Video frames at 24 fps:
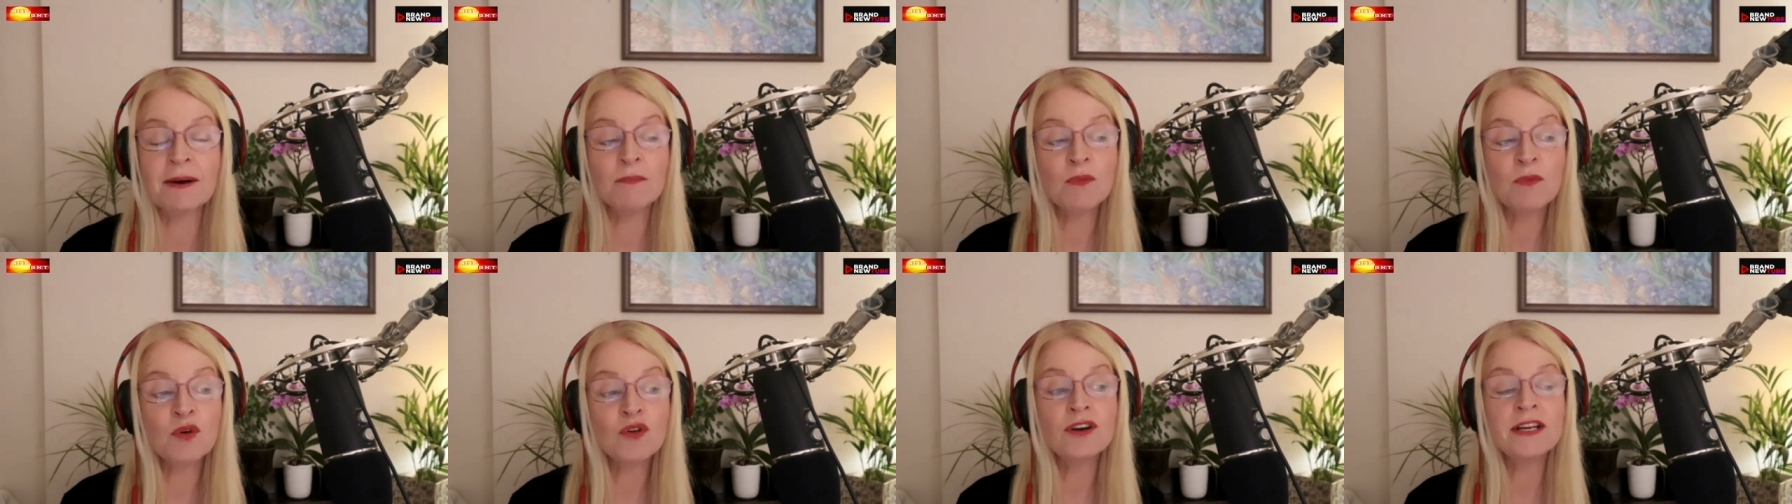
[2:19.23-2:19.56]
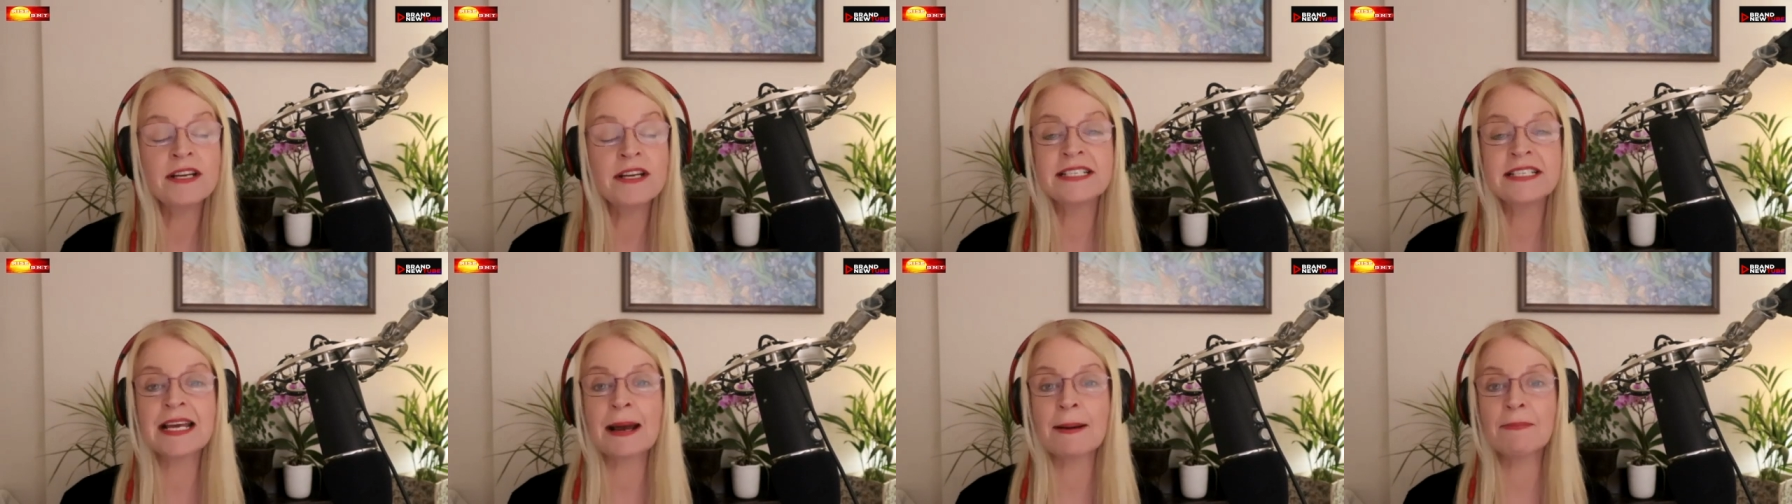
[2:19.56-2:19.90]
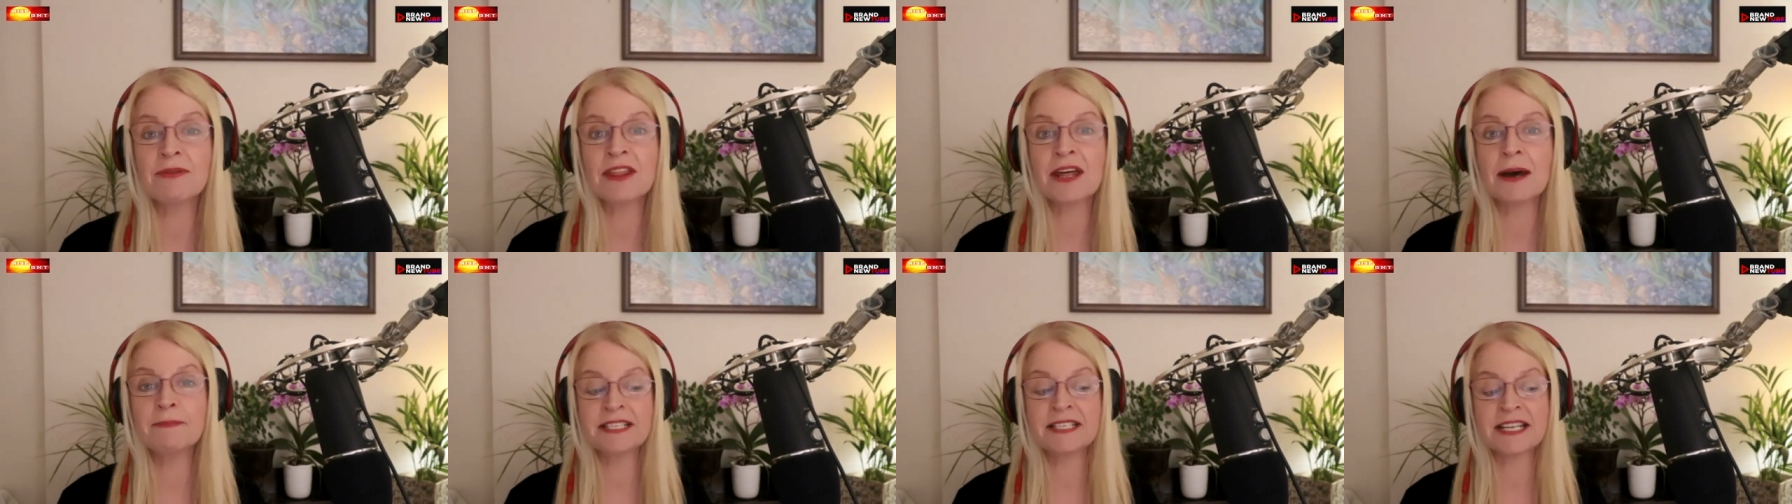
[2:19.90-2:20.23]
more
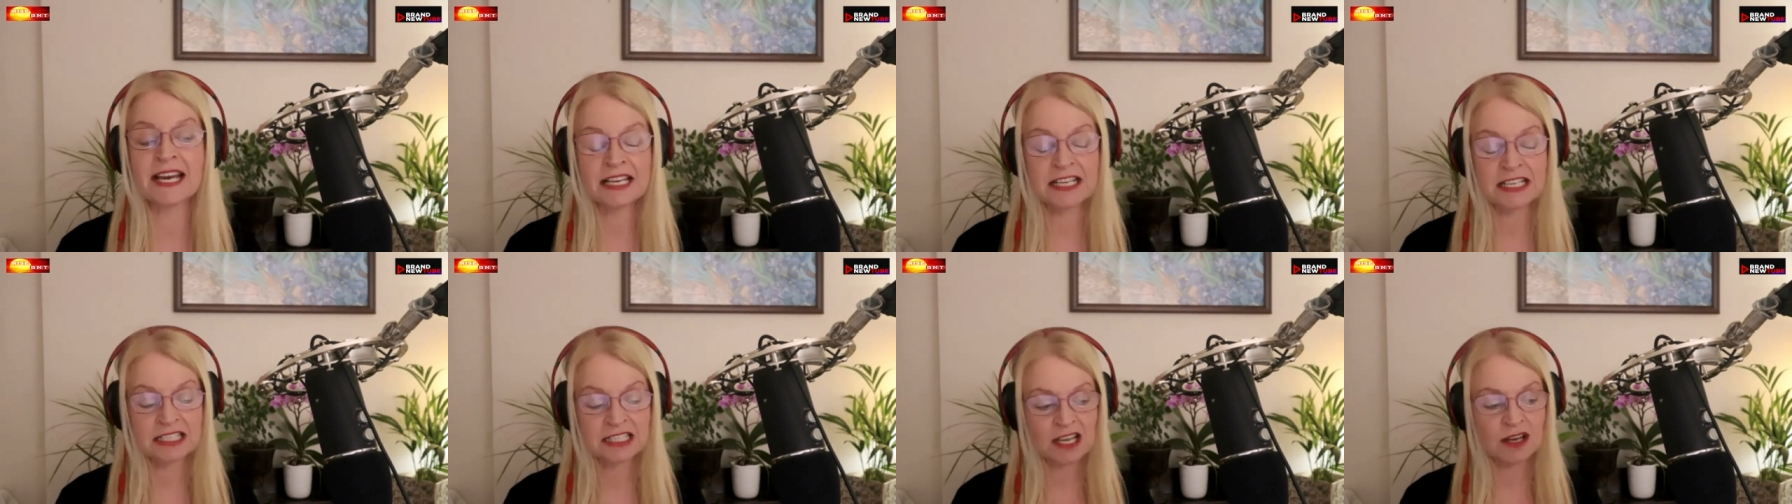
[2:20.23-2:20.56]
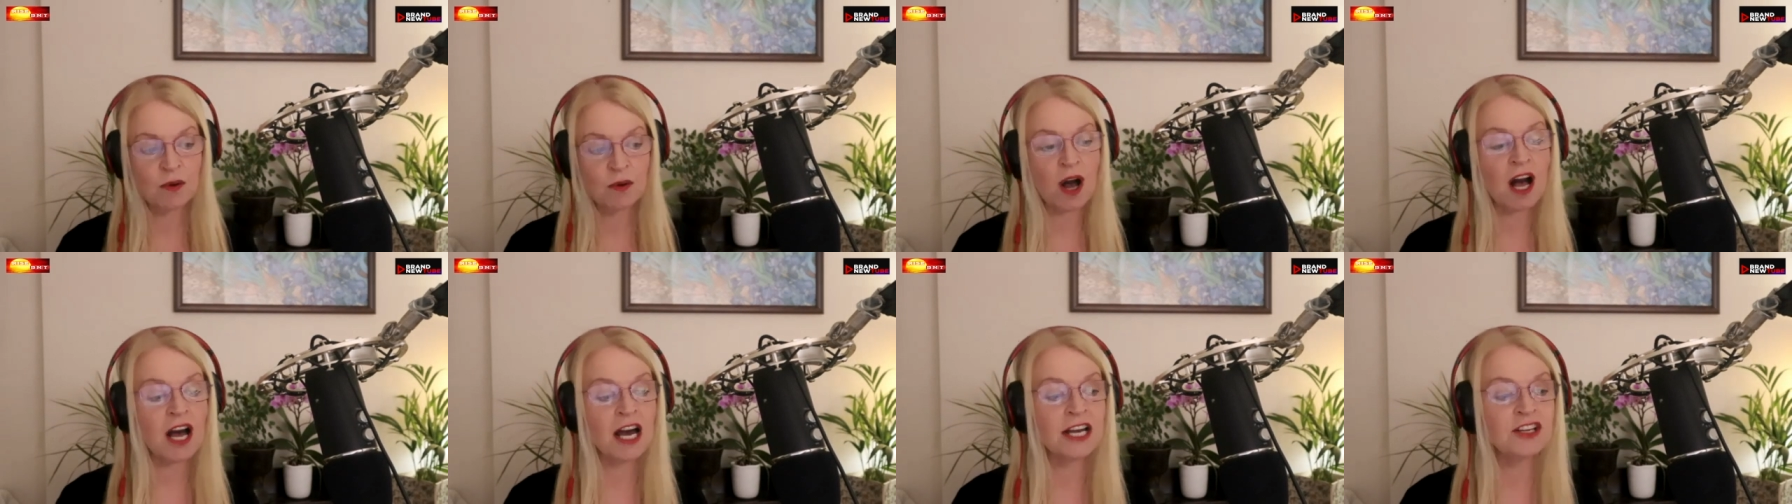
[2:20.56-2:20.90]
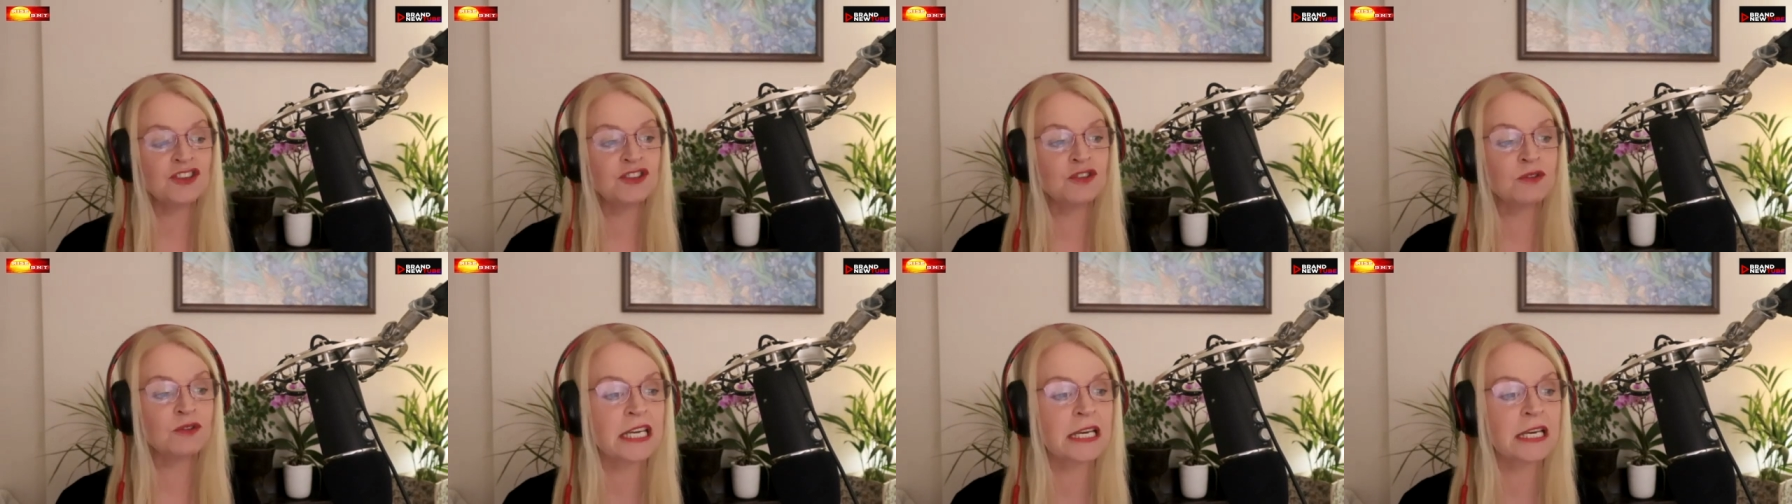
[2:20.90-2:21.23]
in-depth update. So I
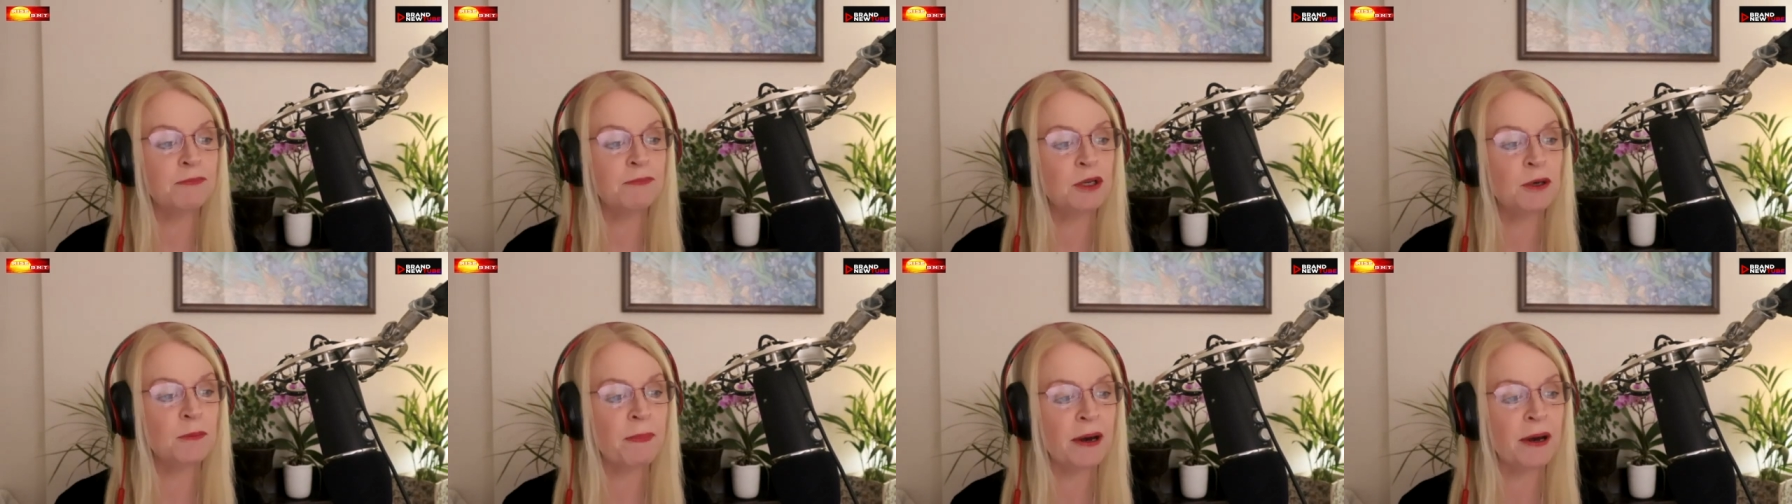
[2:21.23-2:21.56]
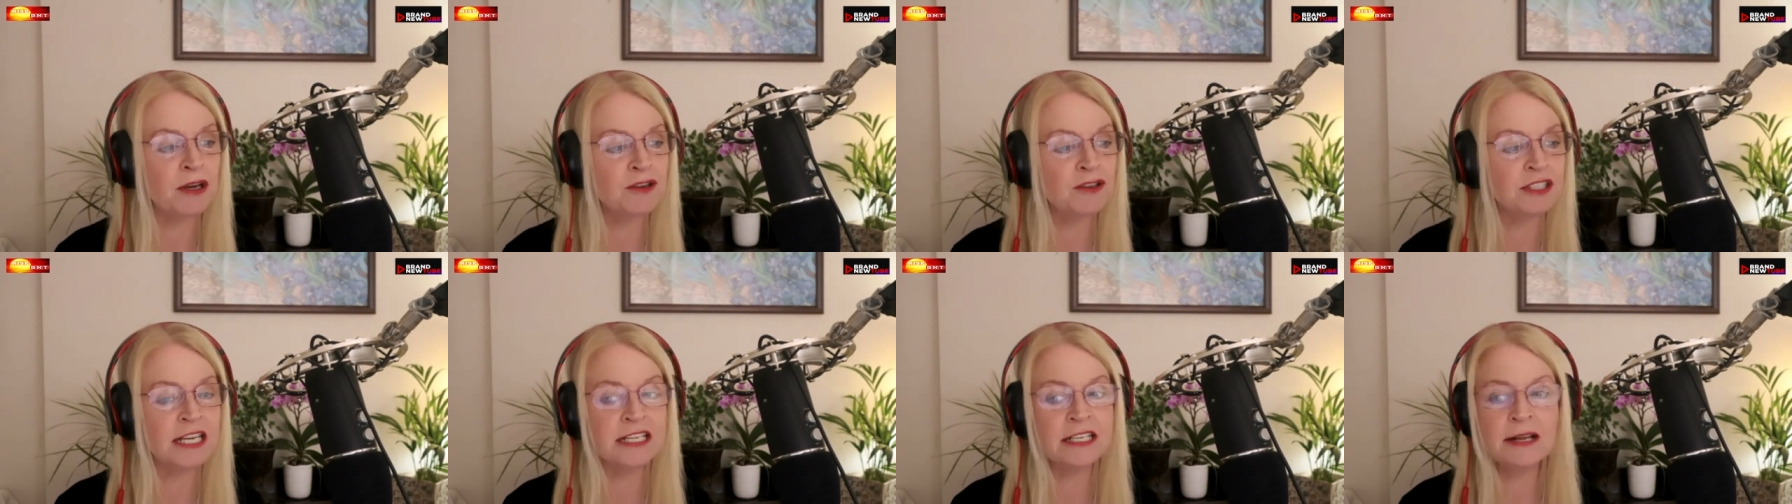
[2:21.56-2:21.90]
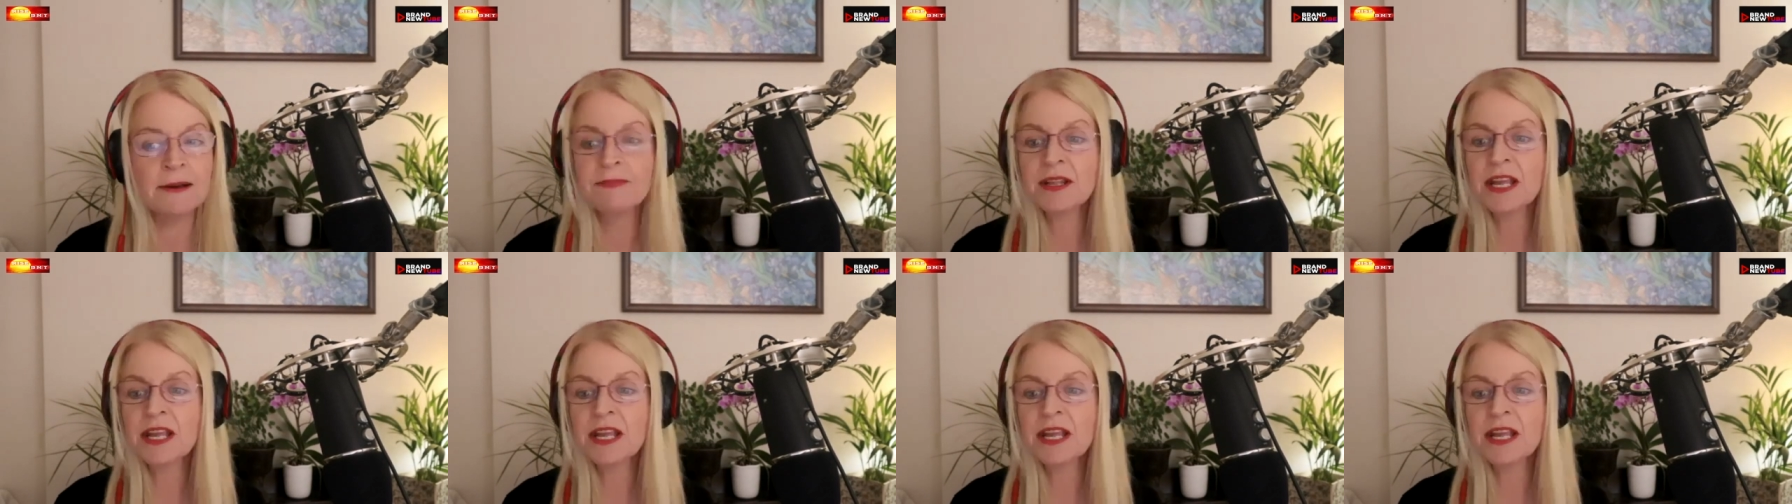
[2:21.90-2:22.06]
shall keep you posted.